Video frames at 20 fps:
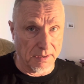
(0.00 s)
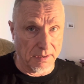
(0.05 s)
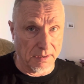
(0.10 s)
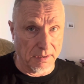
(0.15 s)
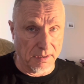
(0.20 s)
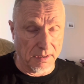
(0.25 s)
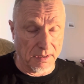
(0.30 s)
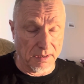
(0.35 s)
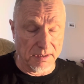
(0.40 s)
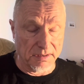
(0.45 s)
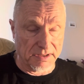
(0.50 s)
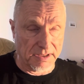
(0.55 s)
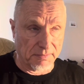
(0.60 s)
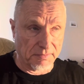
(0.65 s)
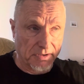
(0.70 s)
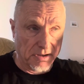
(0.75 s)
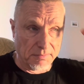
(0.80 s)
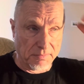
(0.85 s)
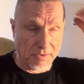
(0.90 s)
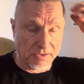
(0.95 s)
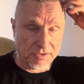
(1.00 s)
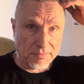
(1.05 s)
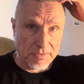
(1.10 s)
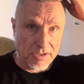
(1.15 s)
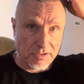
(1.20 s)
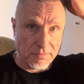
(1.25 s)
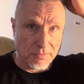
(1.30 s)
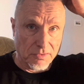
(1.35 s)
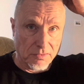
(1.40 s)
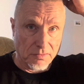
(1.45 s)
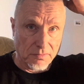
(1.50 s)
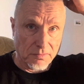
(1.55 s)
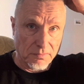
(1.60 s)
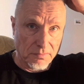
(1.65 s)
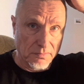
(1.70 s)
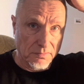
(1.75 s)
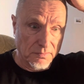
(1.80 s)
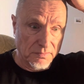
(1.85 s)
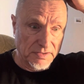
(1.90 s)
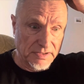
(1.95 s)
except in the most minimal
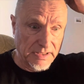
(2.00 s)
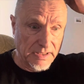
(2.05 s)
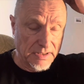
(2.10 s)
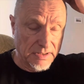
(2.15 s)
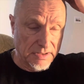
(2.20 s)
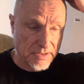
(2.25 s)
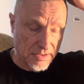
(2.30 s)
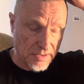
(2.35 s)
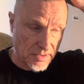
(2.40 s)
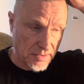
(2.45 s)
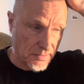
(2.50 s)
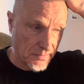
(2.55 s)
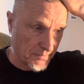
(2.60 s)
sense.